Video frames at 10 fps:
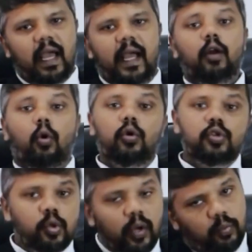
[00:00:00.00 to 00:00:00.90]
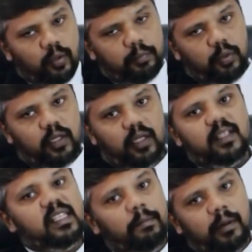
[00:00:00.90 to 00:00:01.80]
And also I would put a
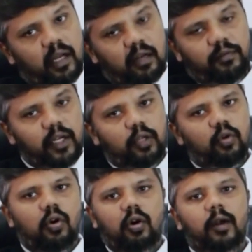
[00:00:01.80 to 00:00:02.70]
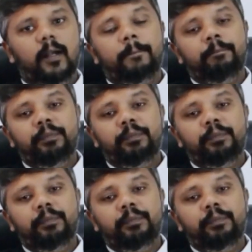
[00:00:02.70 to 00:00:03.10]
separate video on